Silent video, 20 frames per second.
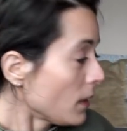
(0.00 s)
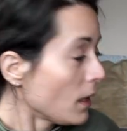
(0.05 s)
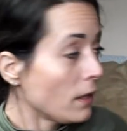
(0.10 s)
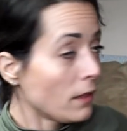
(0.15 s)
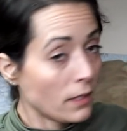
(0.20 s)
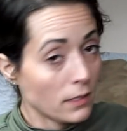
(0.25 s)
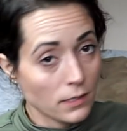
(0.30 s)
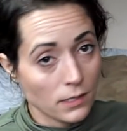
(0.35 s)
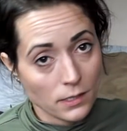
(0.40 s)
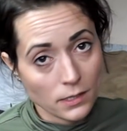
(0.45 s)

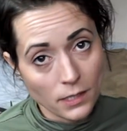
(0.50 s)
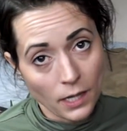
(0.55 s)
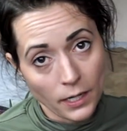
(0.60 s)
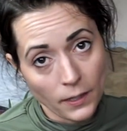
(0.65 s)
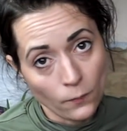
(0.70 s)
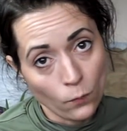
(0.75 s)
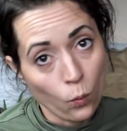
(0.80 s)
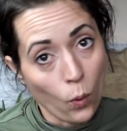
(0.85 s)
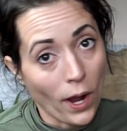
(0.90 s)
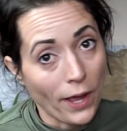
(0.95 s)
this is kind
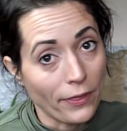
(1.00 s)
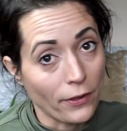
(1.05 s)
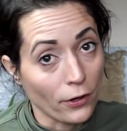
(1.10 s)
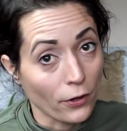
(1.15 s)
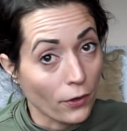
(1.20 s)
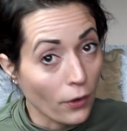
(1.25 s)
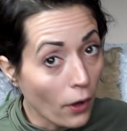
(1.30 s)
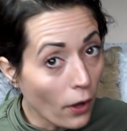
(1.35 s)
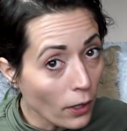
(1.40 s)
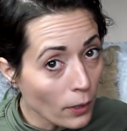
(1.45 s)
of why they're
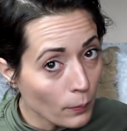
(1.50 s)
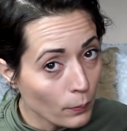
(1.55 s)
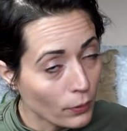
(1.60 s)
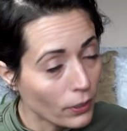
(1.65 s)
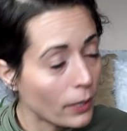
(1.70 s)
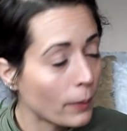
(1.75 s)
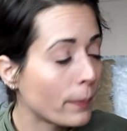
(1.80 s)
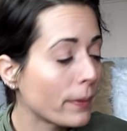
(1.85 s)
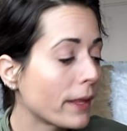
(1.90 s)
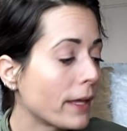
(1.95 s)
called
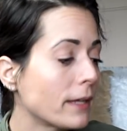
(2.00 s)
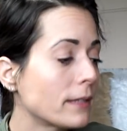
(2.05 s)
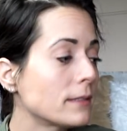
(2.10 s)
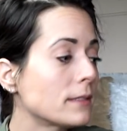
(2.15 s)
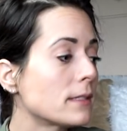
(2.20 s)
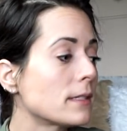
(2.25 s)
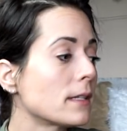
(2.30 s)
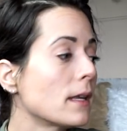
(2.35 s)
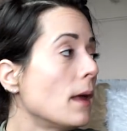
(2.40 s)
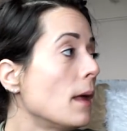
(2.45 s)
prayer
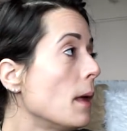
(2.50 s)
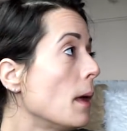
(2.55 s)
plants.